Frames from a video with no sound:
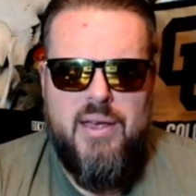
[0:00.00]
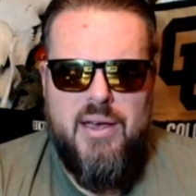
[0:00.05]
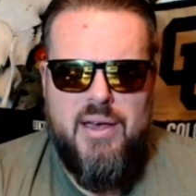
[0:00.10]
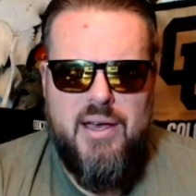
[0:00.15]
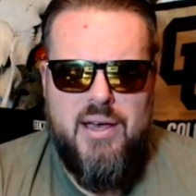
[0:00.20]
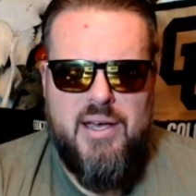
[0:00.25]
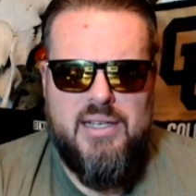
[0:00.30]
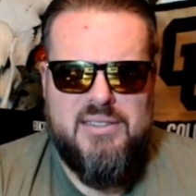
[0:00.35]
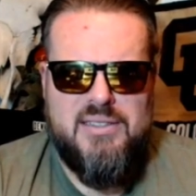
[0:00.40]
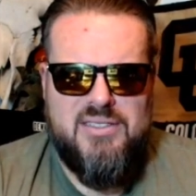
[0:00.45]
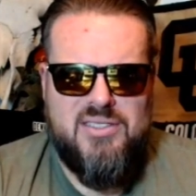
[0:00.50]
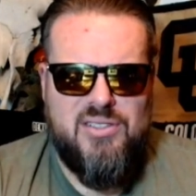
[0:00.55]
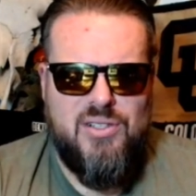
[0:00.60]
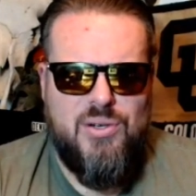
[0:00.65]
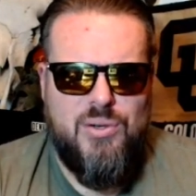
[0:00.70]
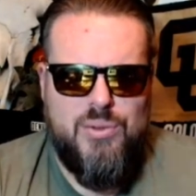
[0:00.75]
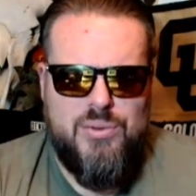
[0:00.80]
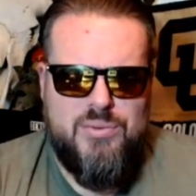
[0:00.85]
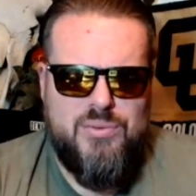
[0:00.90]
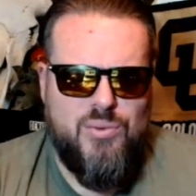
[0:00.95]

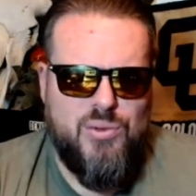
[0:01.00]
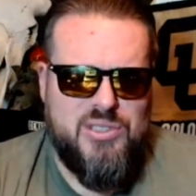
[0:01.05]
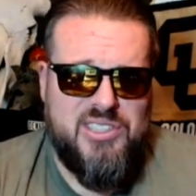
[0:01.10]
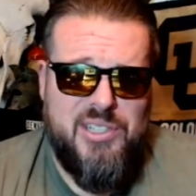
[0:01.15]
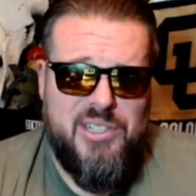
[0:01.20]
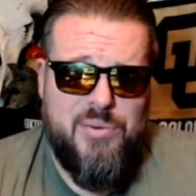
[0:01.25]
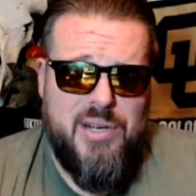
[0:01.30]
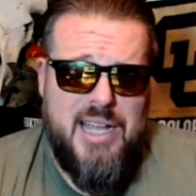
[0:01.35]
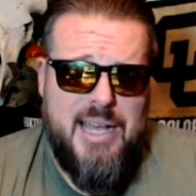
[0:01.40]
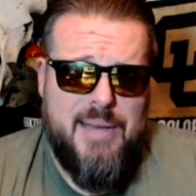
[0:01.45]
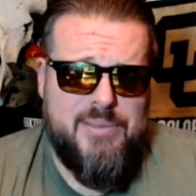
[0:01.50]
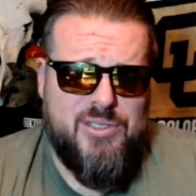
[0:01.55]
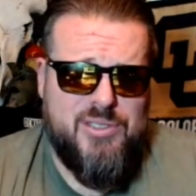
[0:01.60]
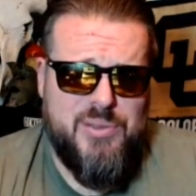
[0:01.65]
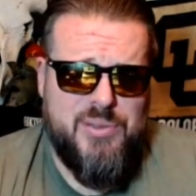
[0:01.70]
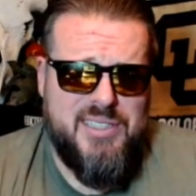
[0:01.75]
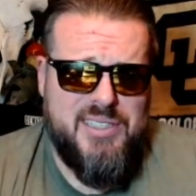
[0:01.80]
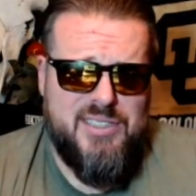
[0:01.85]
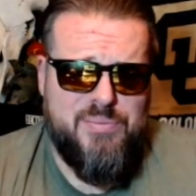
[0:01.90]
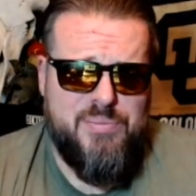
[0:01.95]
So we'll see what
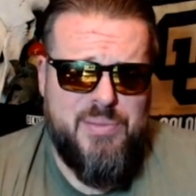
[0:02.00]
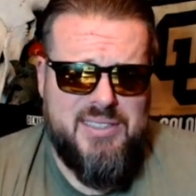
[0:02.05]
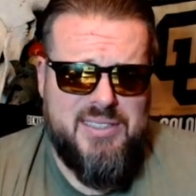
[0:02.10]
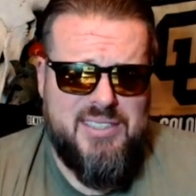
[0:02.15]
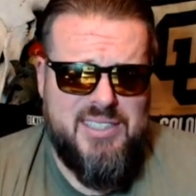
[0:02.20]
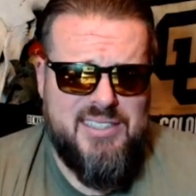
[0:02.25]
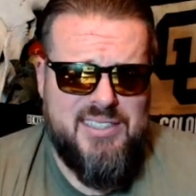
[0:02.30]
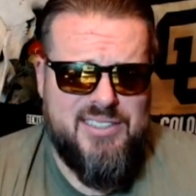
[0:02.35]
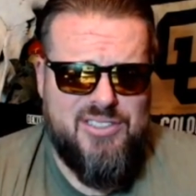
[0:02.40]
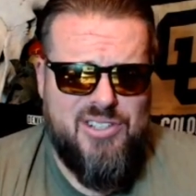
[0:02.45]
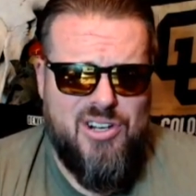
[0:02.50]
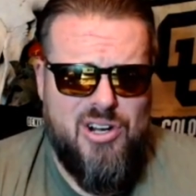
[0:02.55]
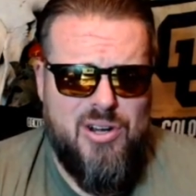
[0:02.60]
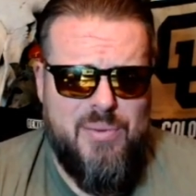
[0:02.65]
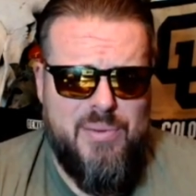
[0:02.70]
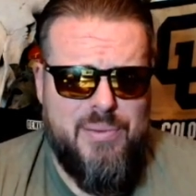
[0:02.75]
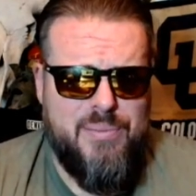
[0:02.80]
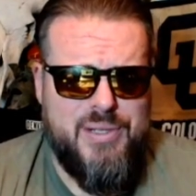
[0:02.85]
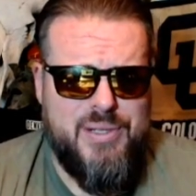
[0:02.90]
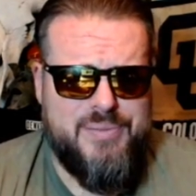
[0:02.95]
happens with this midseason
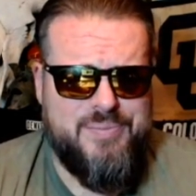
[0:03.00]
tournament.